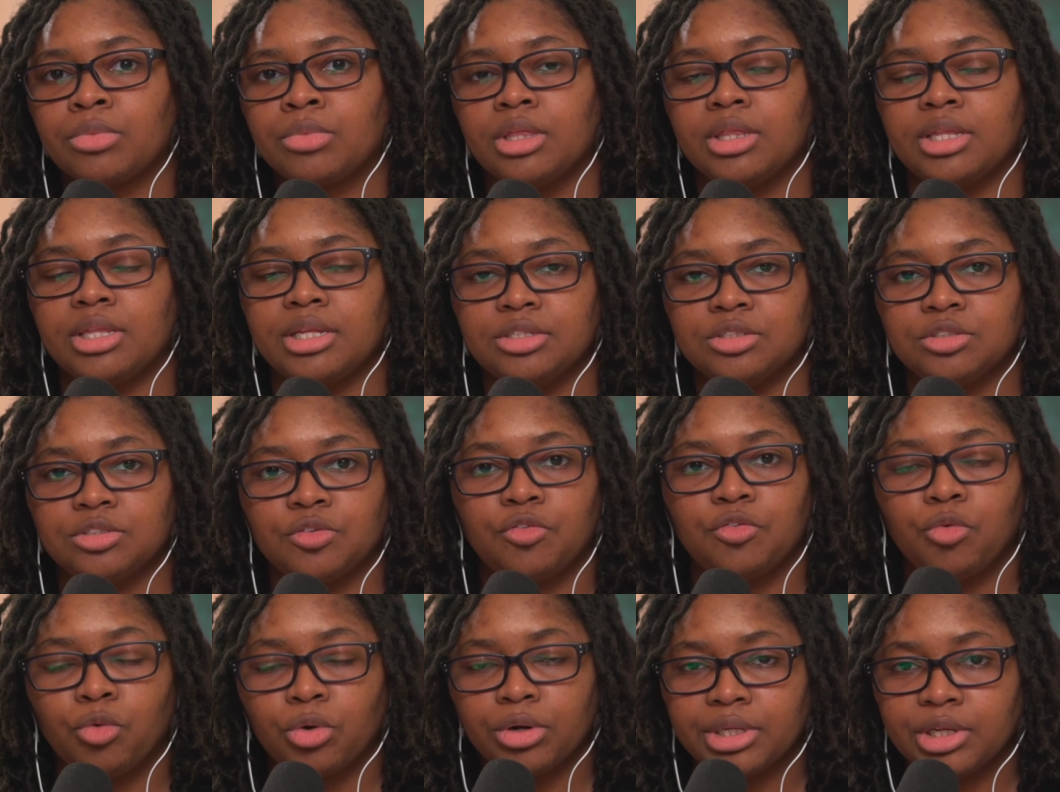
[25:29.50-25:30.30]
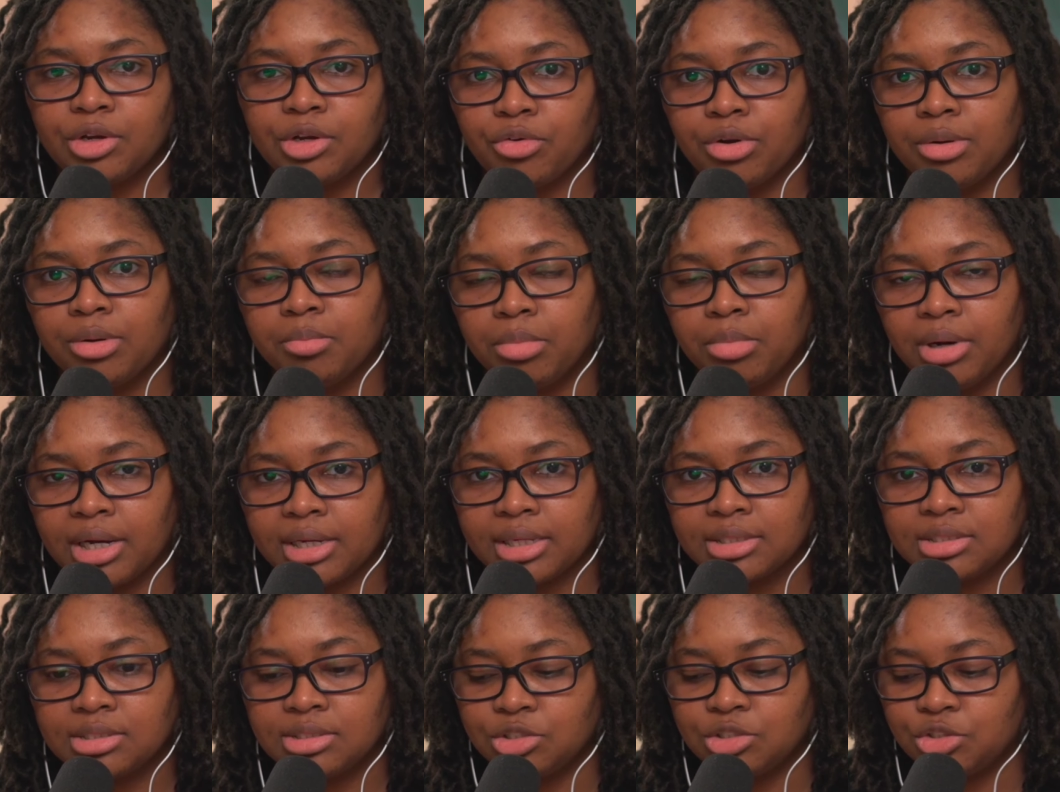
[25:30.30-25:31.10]
these 4 different
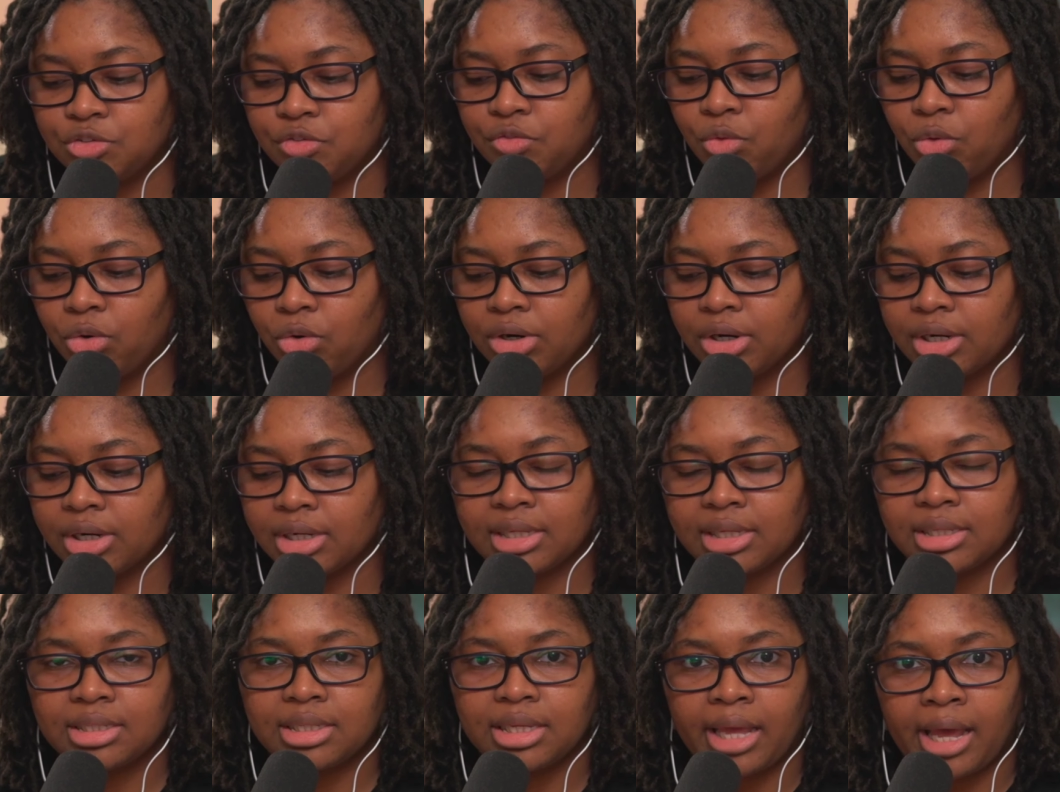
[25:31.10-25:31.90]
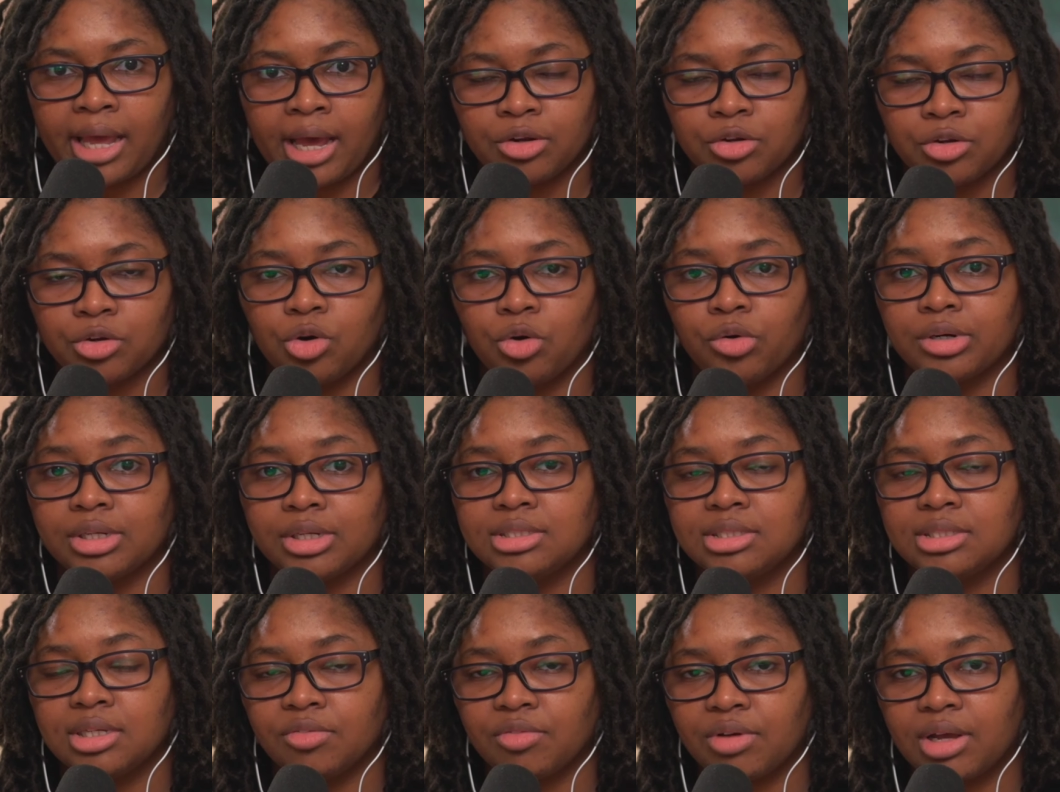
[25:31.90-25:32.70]
buckets, these 4
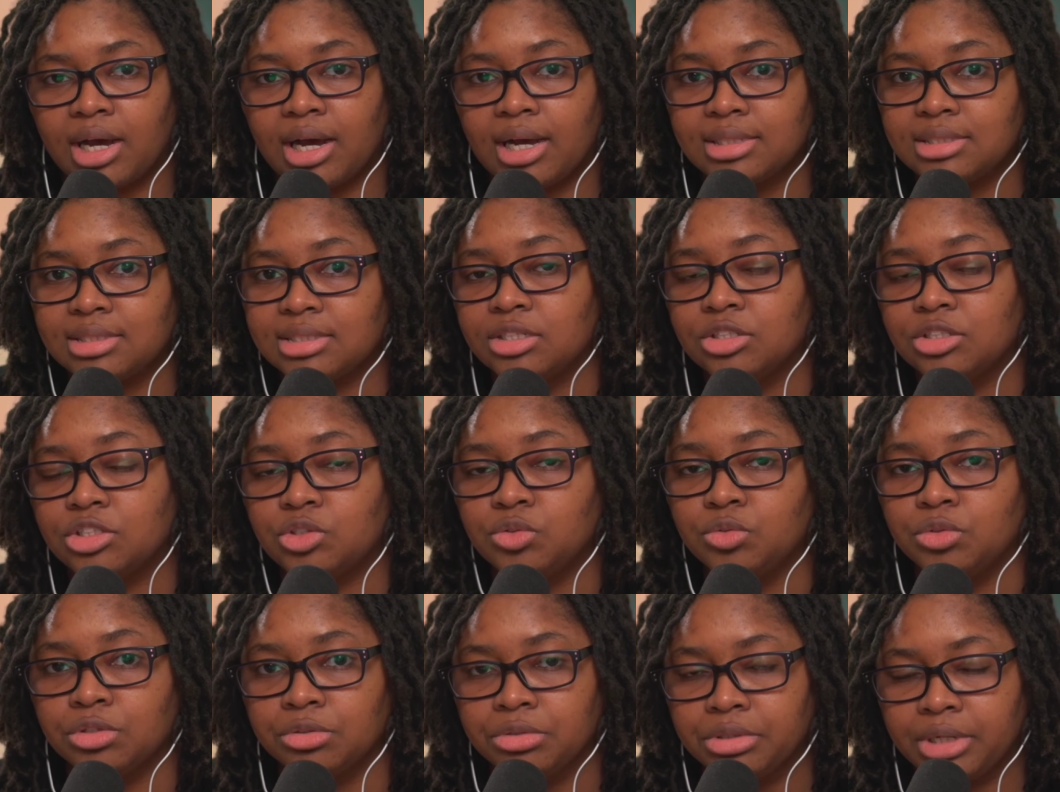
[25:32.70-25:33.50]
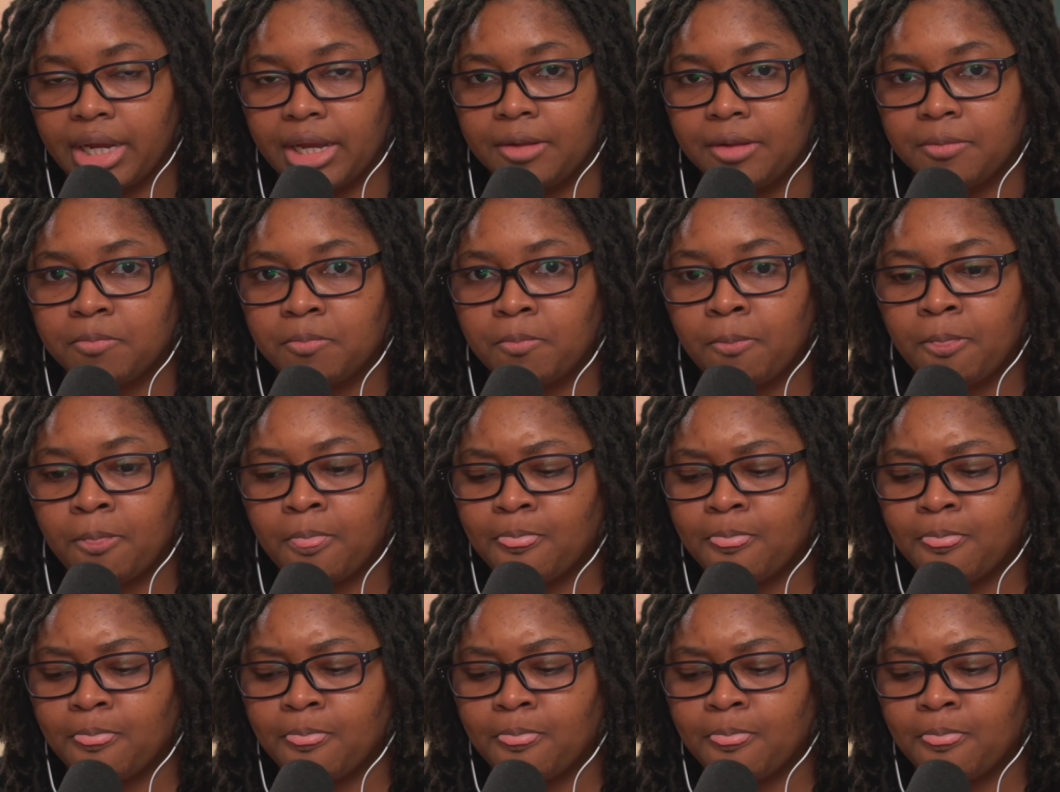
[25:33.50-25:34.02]
categories of content to create.